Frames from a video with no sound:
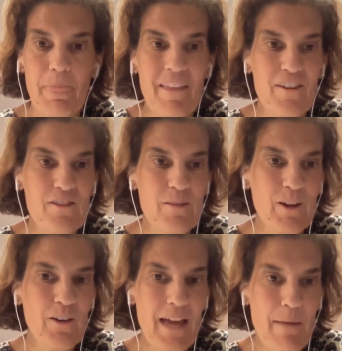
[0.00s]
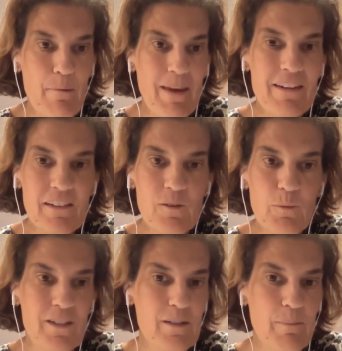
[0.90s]
There's something called gabapentin,
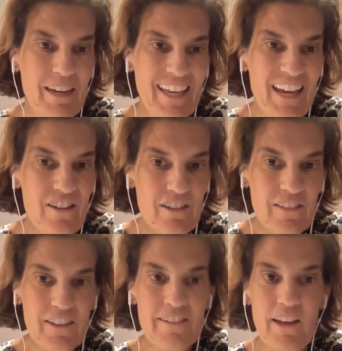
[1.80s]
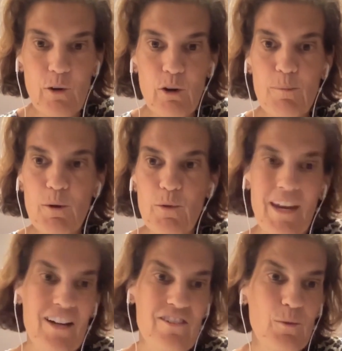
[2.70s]
which is a medication that's not a hormone that
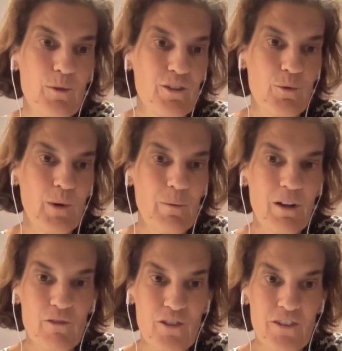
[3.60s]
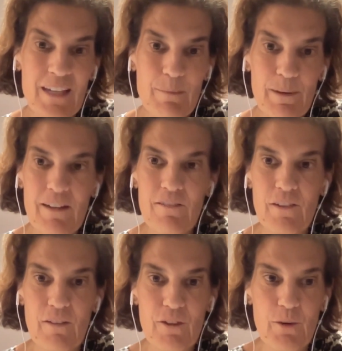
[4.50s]
actually works quite well for sleep. And
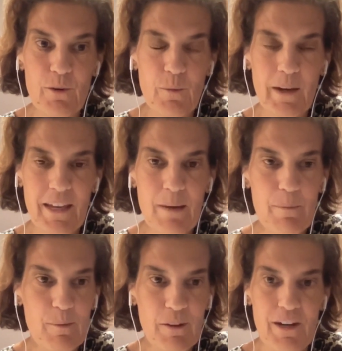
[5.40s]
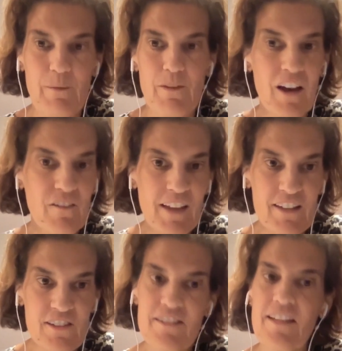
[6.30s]
if you are waking up in the middle of the night with hot
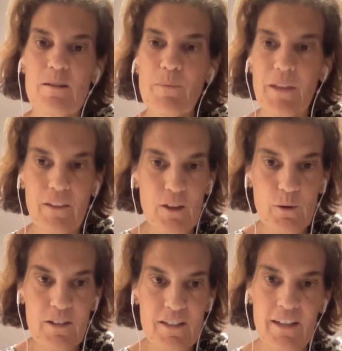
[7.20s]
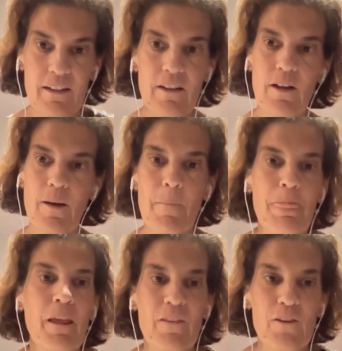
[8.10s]
flashes, that's something that you can take.
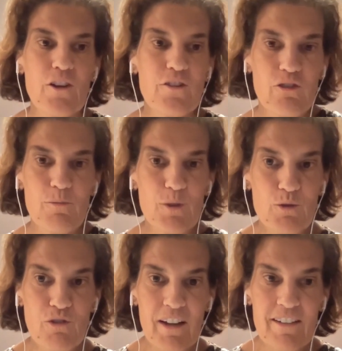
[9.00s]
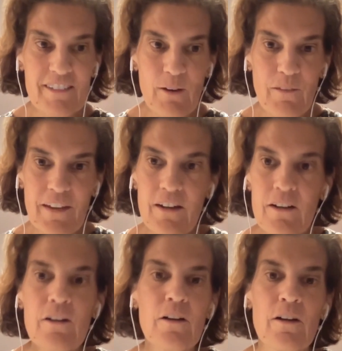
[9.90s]
There's also some new drugs out
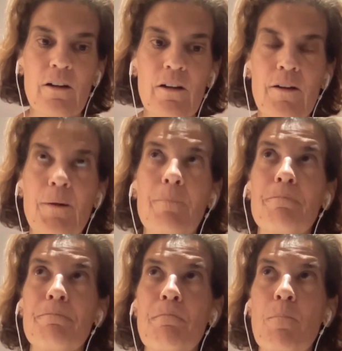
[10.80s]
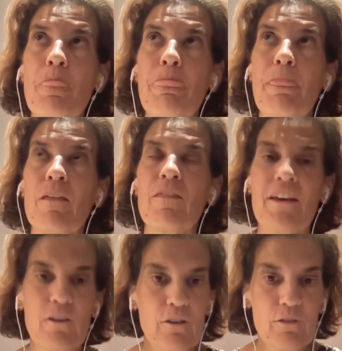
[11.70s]
there that
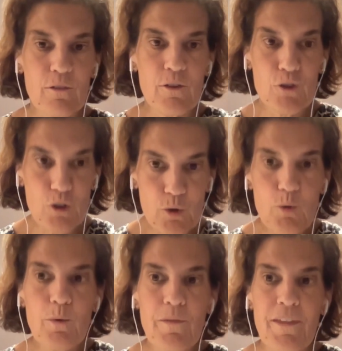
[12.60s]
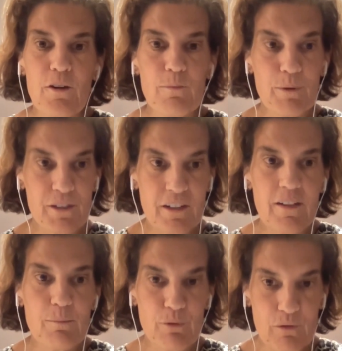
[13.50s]
are new, that are
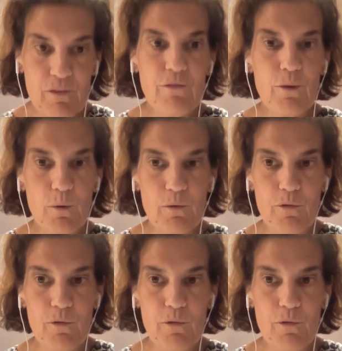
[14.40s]
particularly proven for